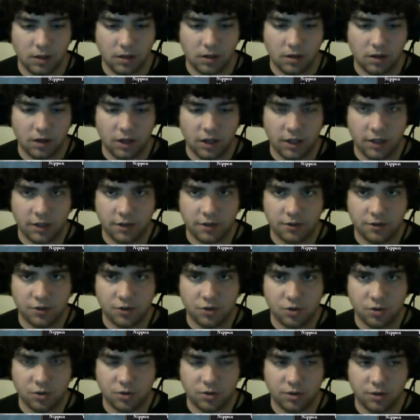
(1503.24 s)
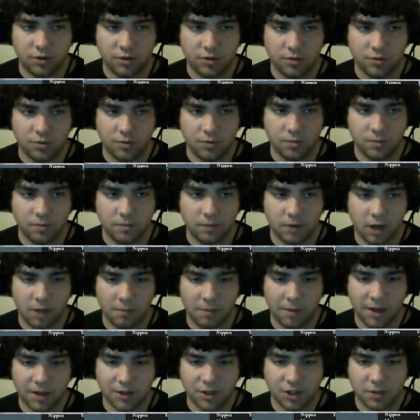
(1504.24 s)
Alright, and you, you
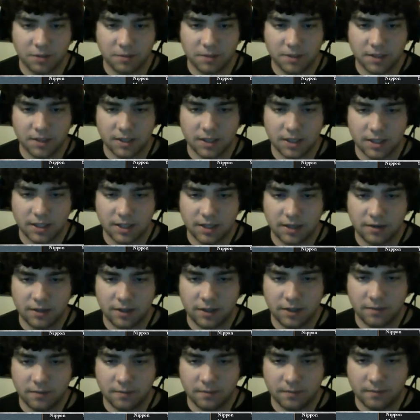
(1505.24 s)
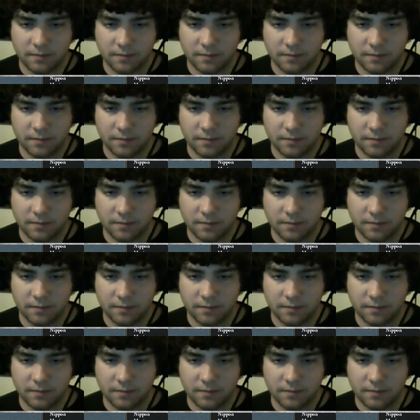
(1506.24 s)
combat ships. Let's get down there.